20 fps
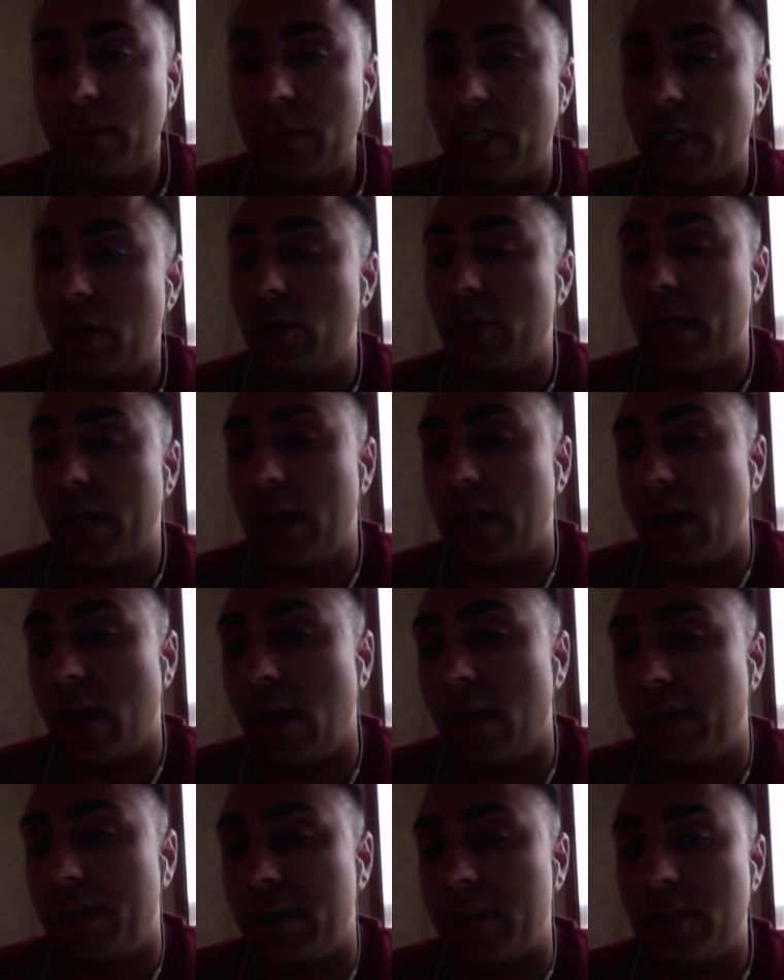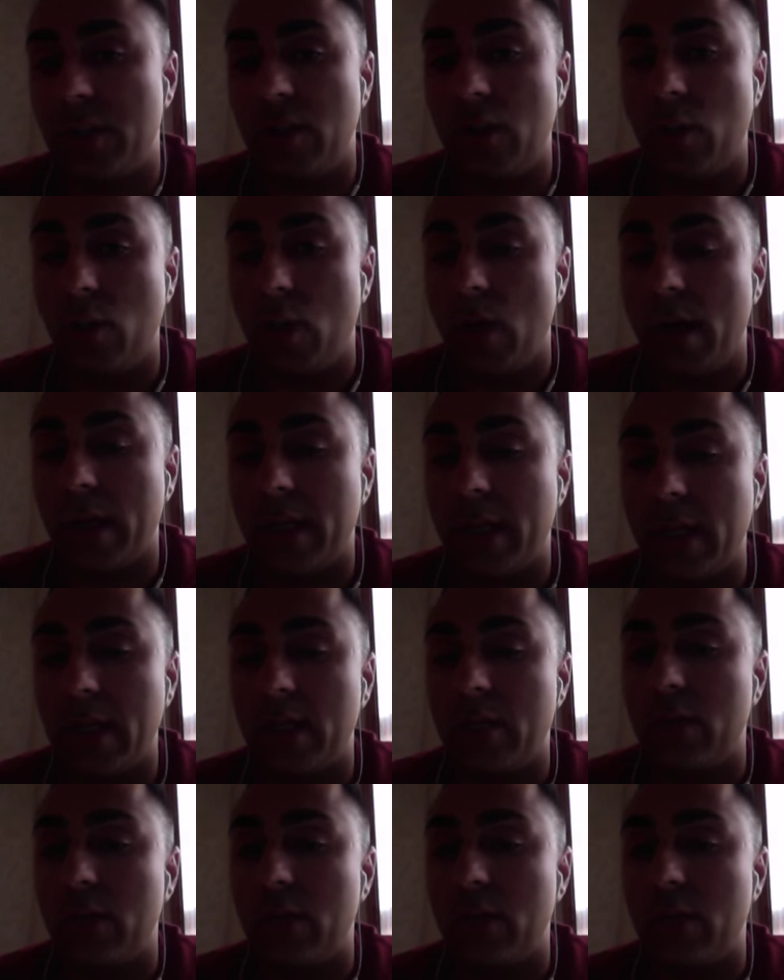You don't get an office, you don't walk in,